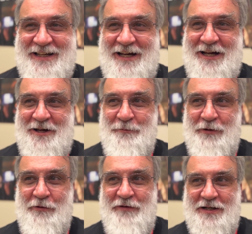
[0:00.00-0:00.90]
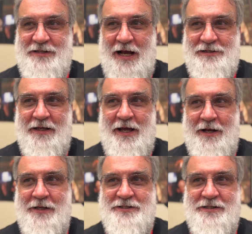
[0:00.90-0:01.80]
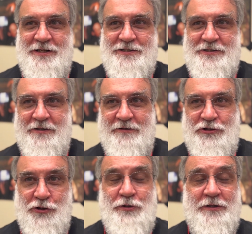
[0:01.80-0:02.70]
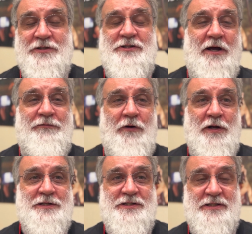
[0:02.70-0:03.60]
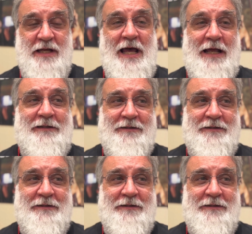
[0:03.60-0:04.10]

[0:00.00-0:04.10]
But we've actually had incidents shooting the stuff on set